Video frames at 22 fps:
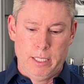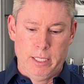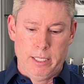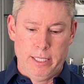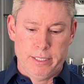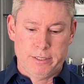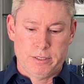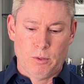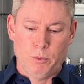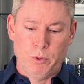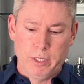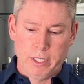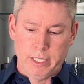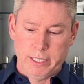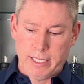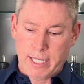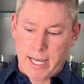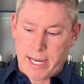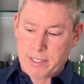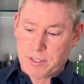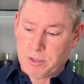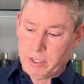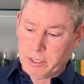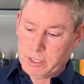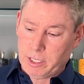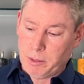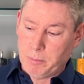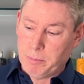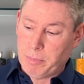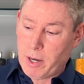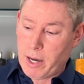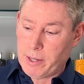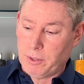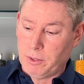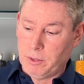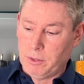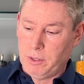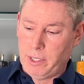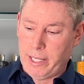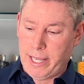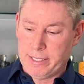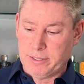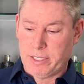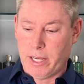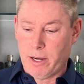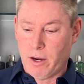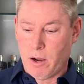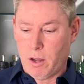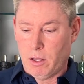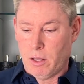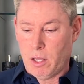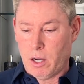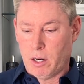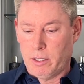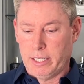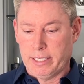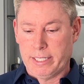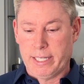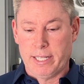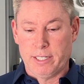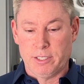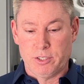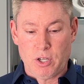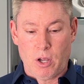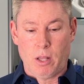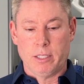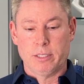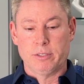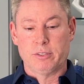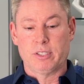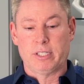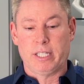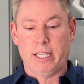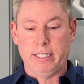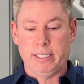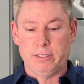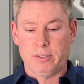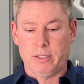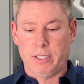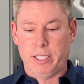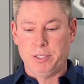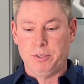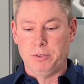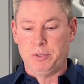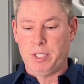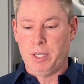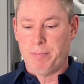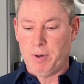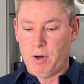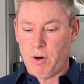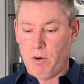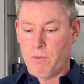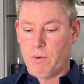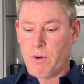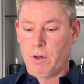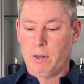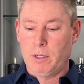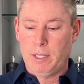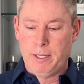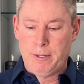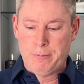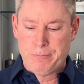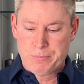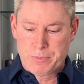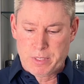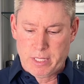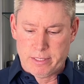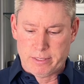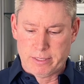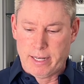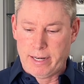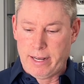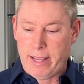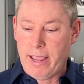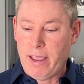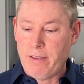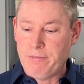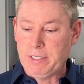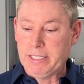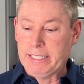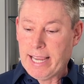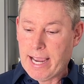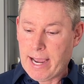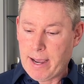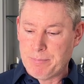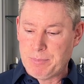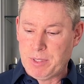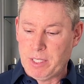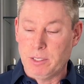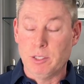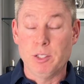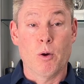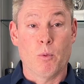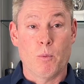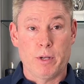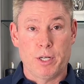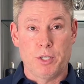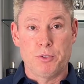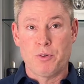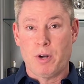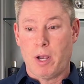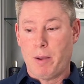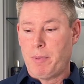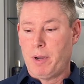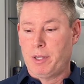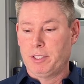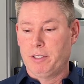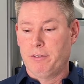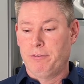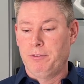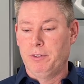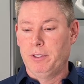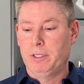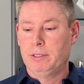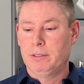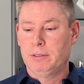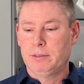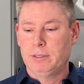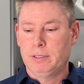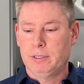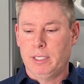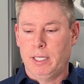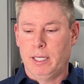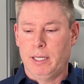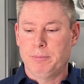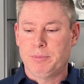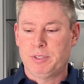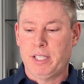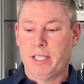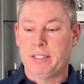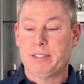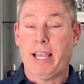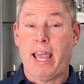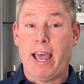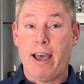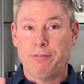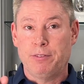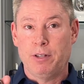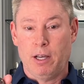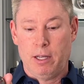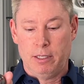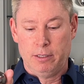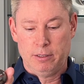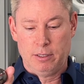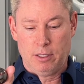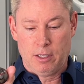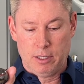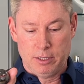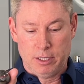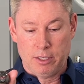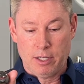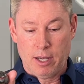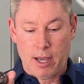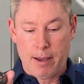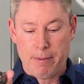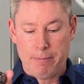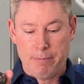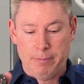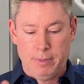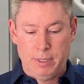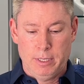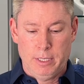It's a really nice looking bottle, as they all are. Again, tall and skinny, so they do tip over. It's got a heavy cap that you don't want to drop on your foot. It says Afnan on the top.